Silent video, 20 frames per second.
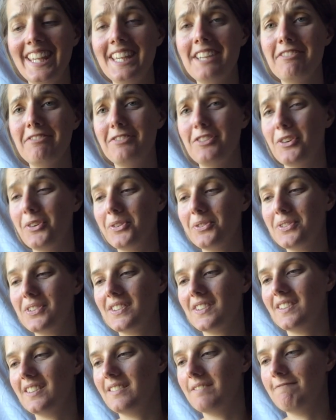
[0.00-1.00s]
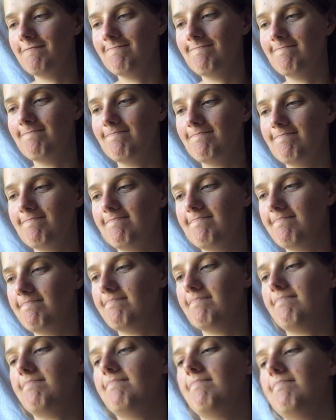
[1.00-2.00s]
If not,
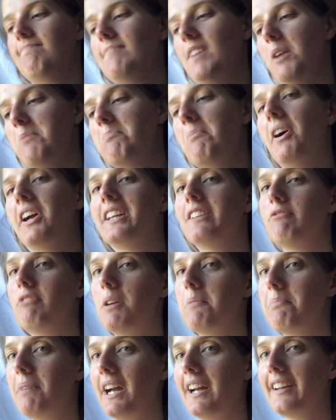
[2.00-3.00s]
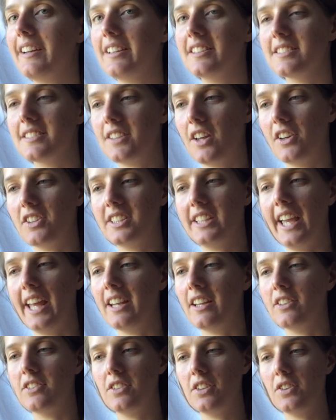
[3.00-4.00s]
I might rip back and start
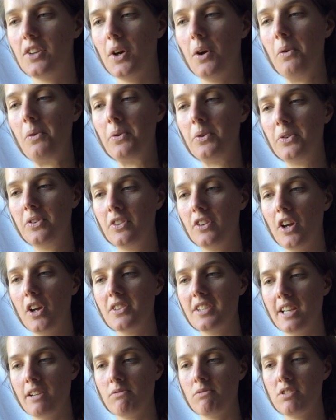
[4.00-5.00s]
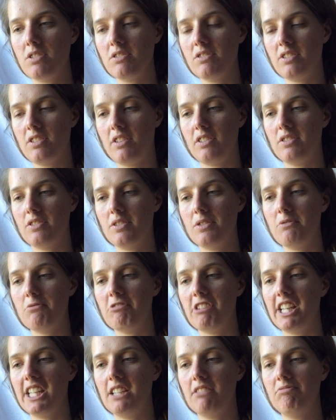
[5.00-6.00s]
again and just go down to size
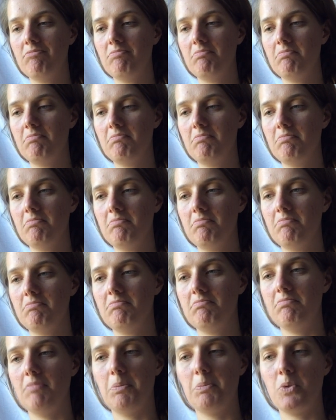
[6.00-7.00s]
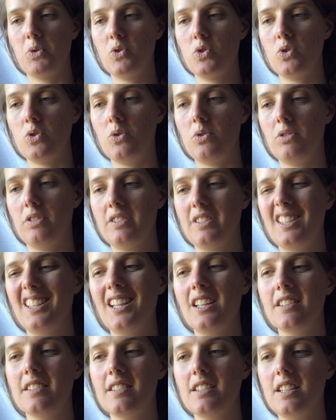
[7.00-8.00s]
3. I'm not sure, because I
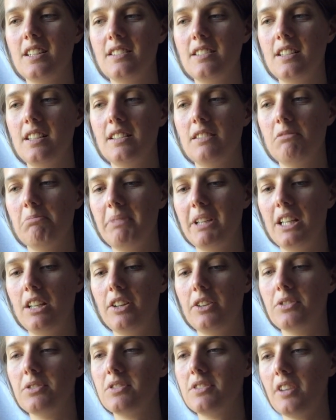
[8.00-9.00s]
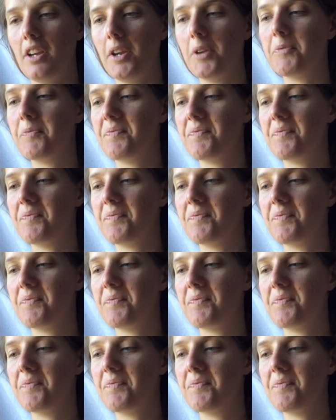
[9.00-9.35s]
tend to knit a little bit loose. So